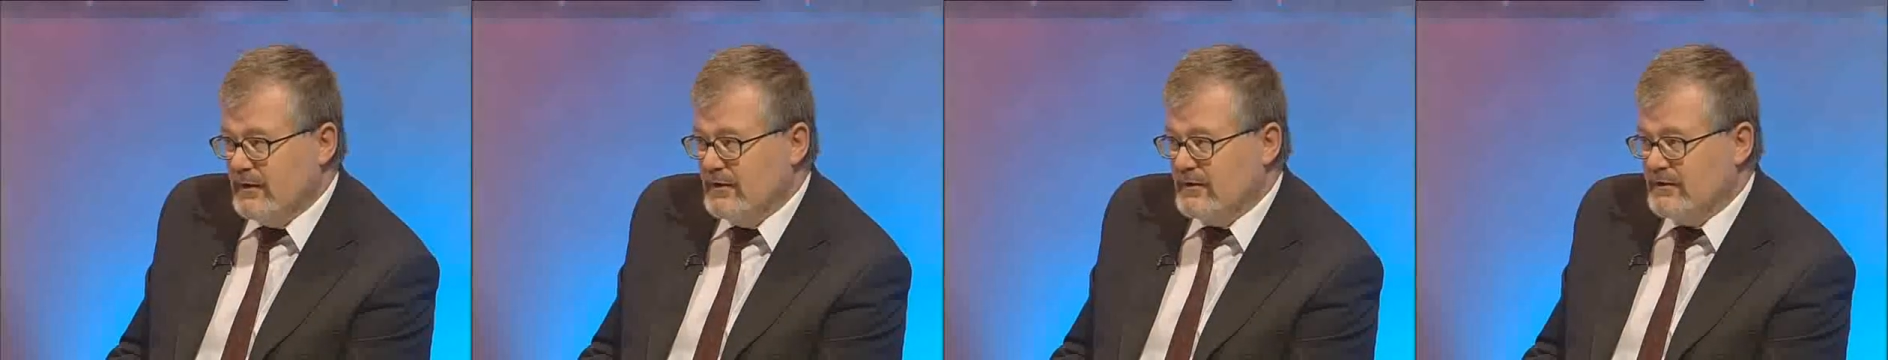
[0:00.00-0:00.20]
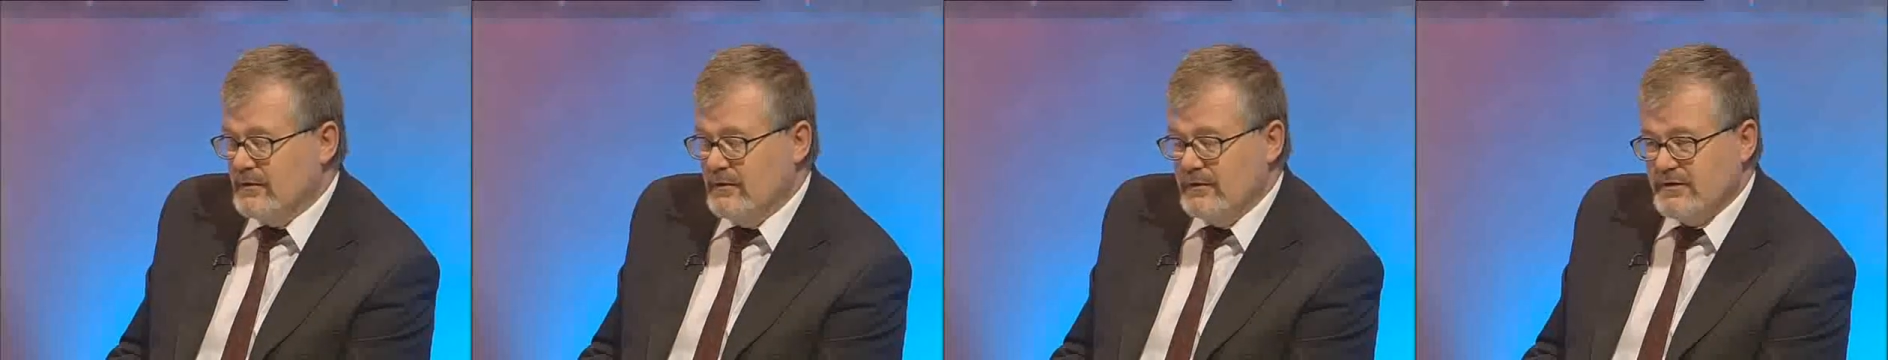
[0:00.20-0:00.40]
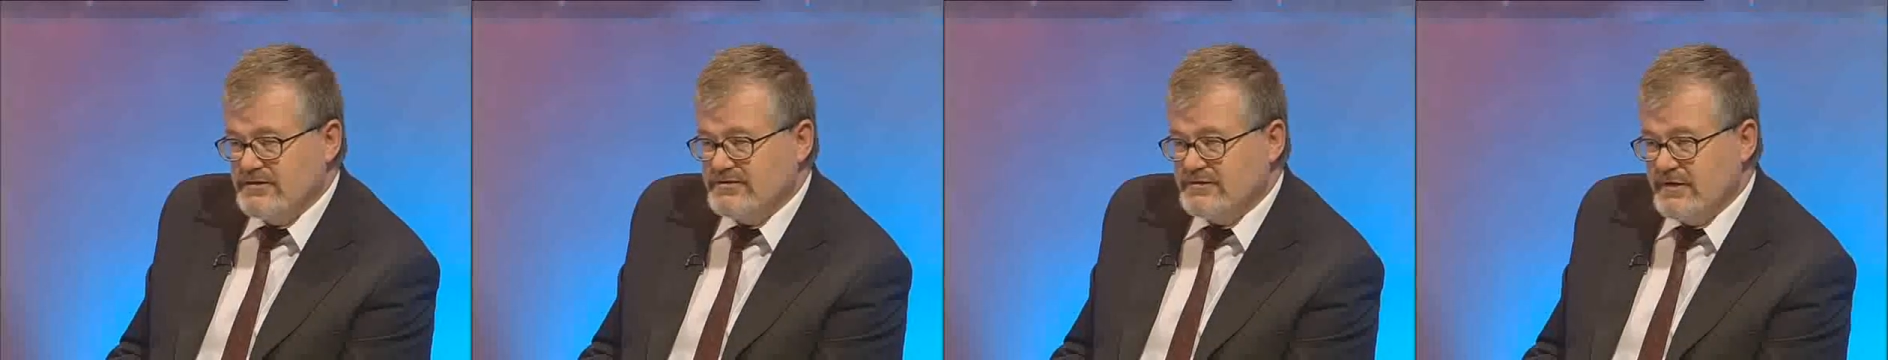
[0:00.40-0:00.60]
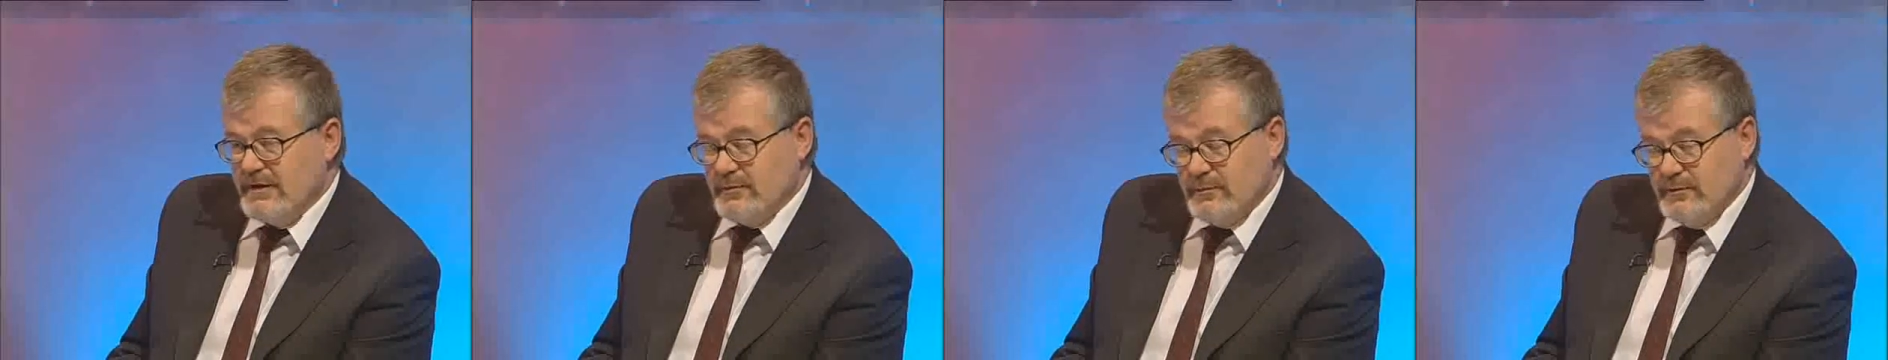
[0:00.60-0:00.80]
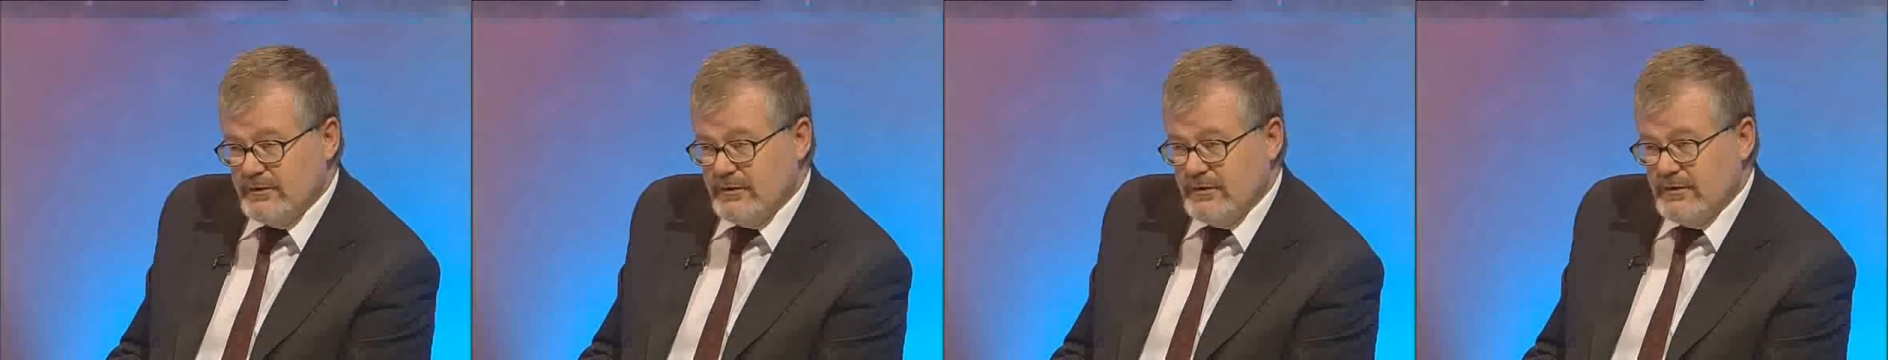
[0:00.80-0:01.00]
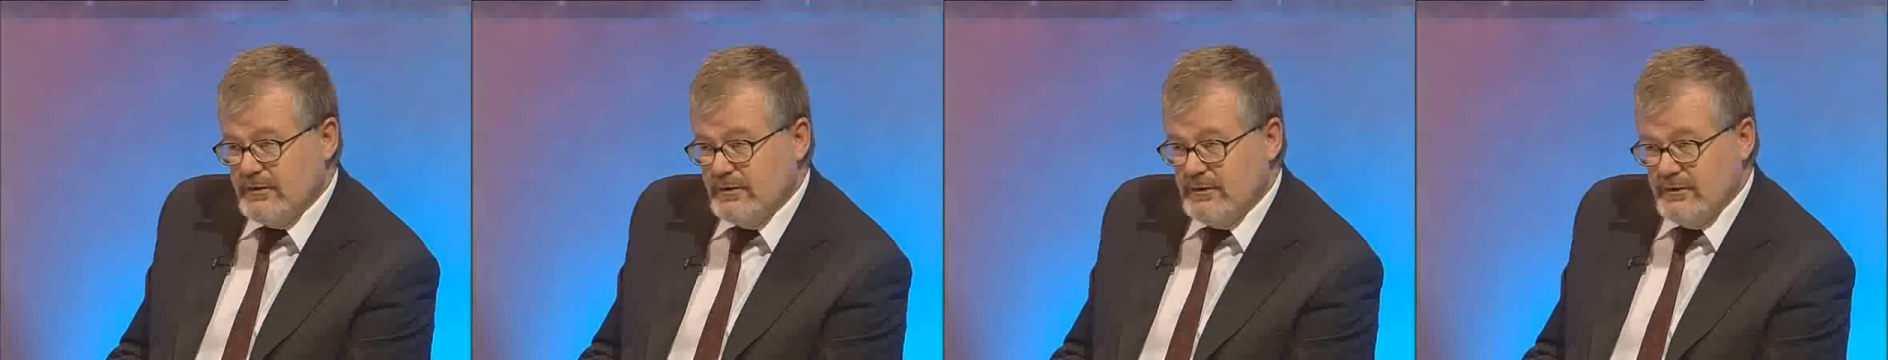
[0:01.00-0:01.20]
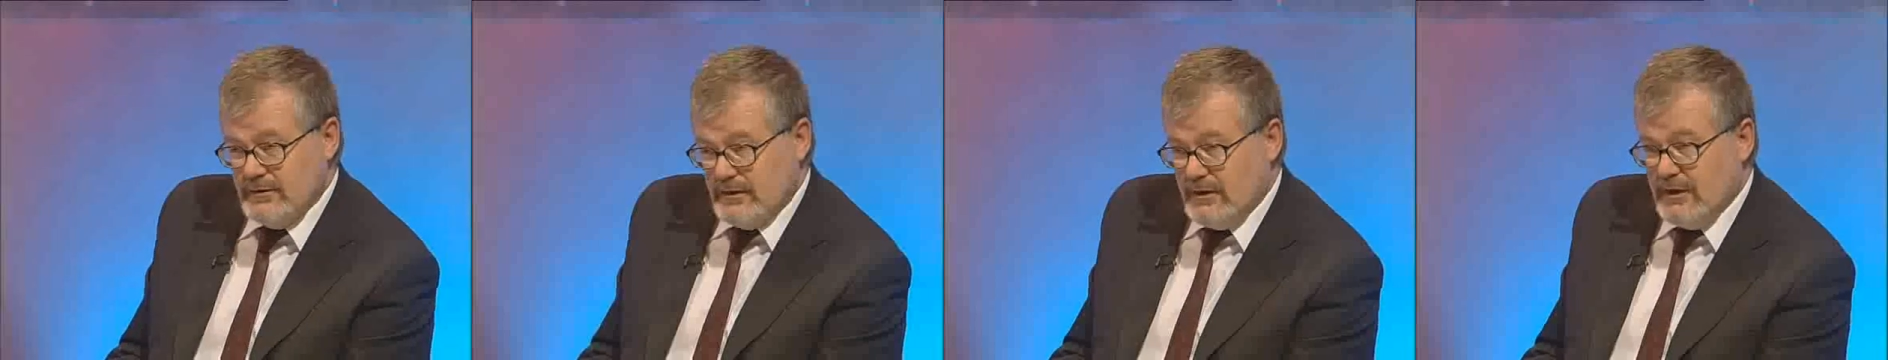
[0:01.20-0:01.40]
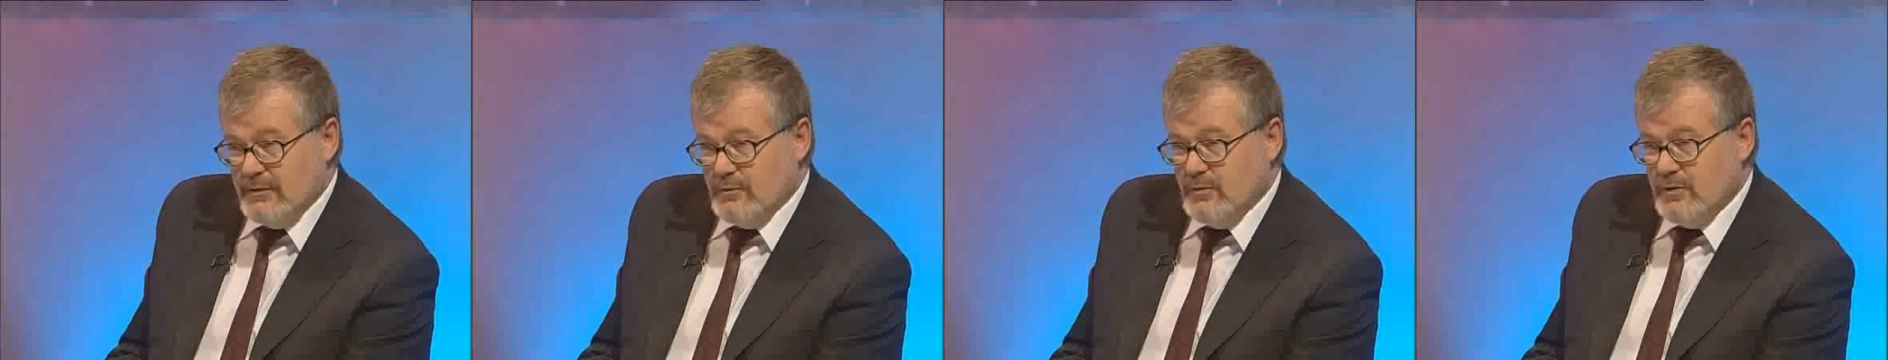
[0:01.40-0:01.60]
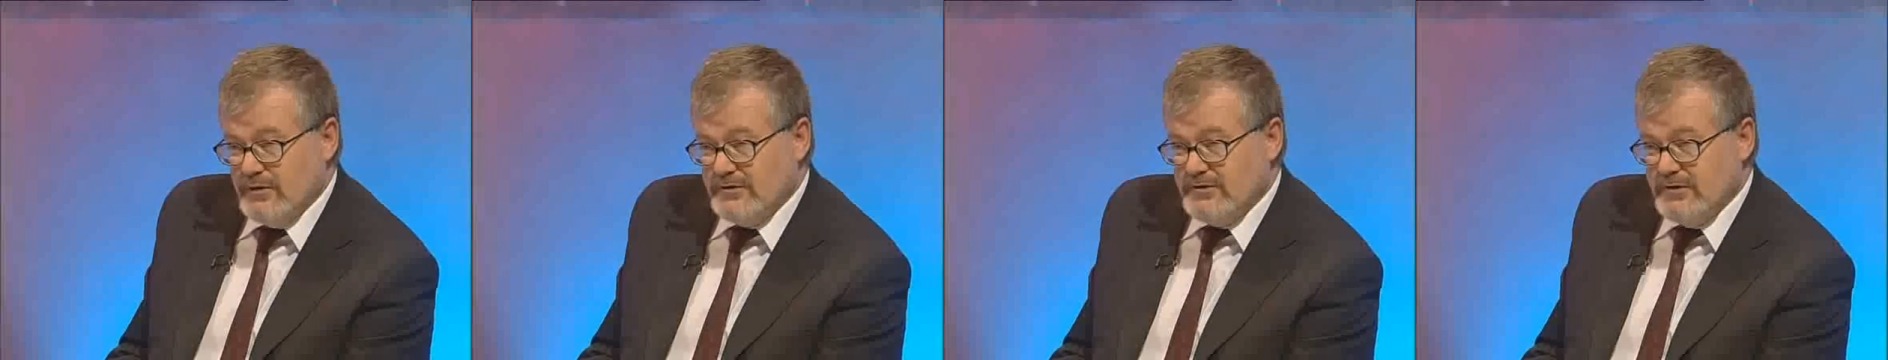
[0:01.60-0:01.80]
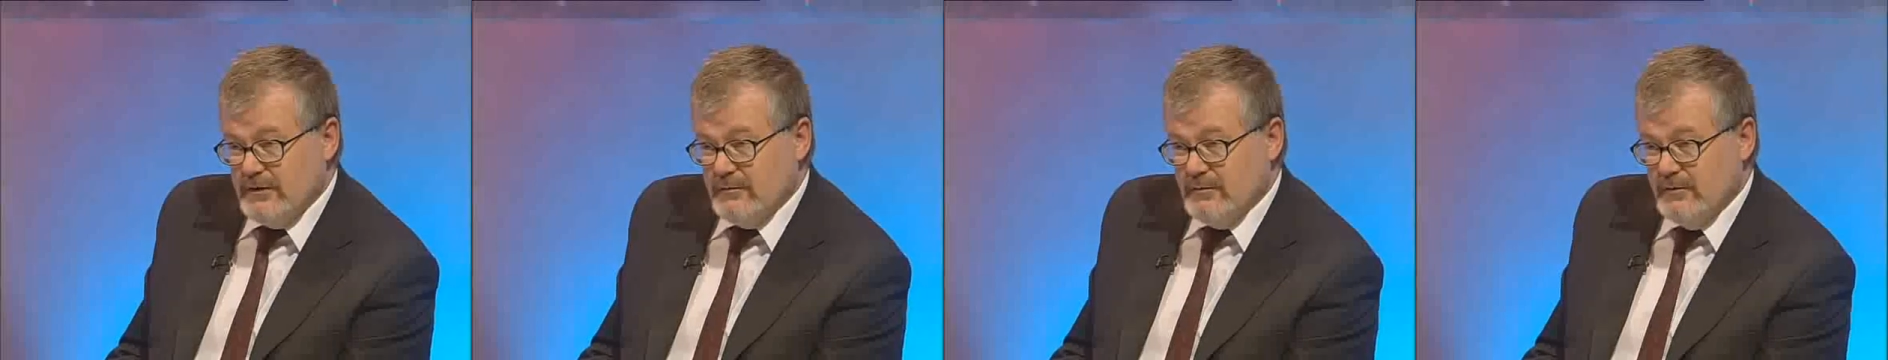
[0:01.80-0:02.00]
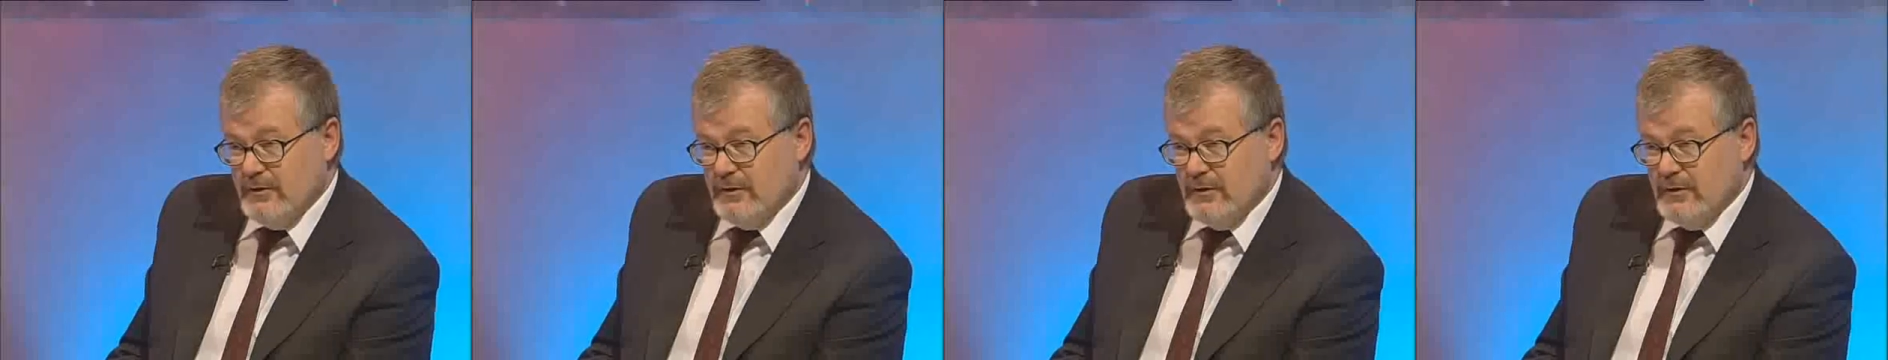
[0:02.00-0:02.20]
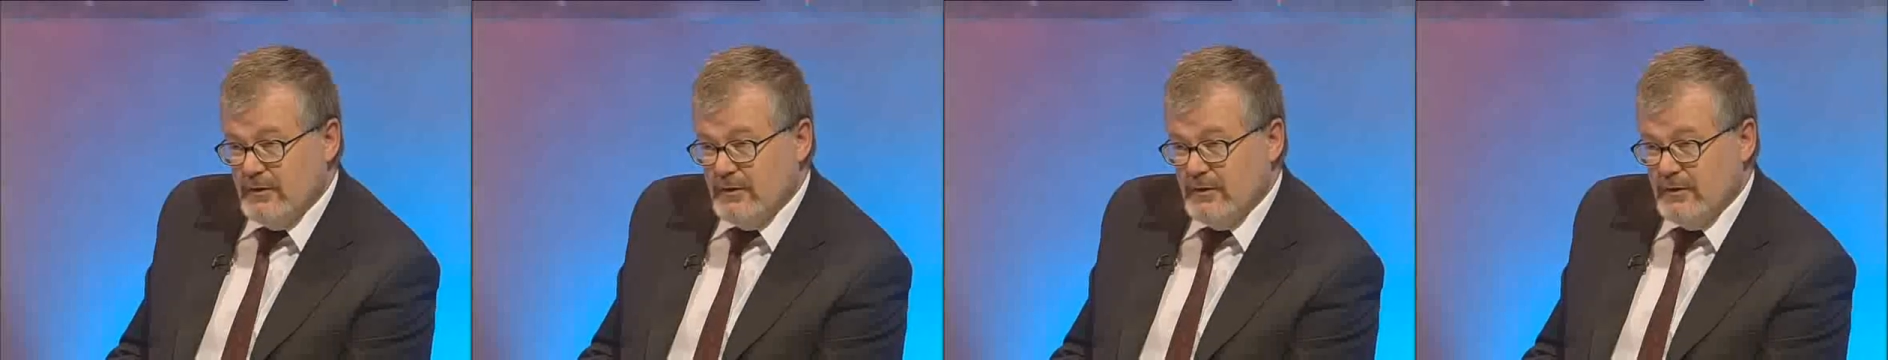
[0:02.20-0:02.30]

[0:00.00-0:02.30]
on a site with a high water table,